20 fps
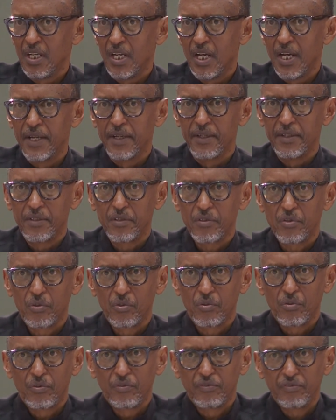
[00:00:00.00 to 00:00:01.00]
and
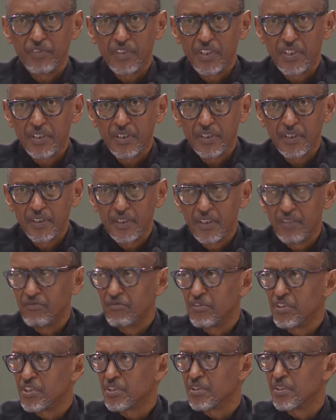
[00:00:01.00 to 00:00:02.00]
to fit in the
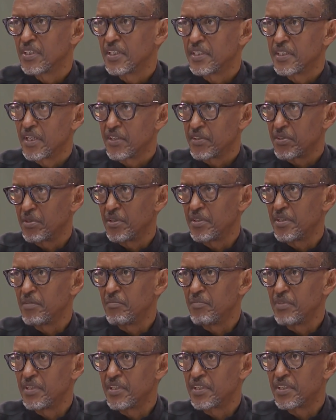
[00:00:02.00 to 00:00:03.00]
vision that has already
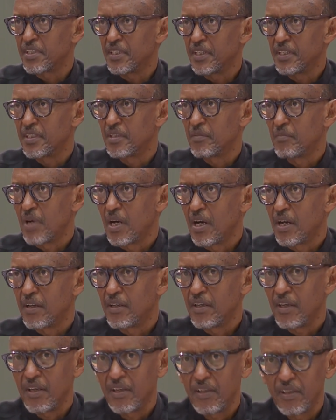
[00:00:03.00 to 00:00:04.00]
been set
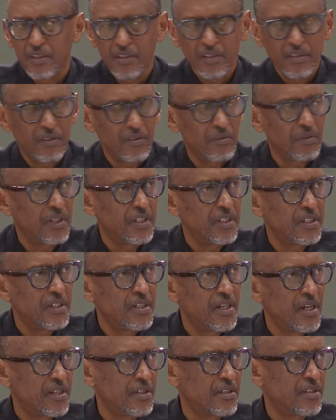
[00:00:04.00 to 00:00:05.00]
by your
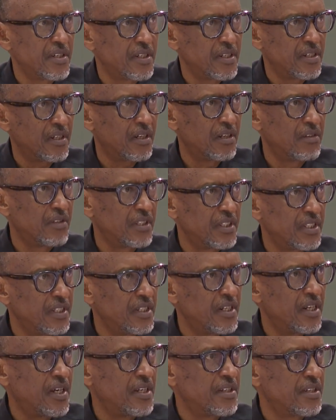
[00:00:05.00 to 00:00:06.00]
leaders, our
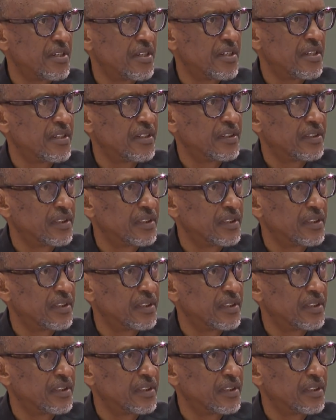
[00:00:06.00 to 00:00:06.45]
leaders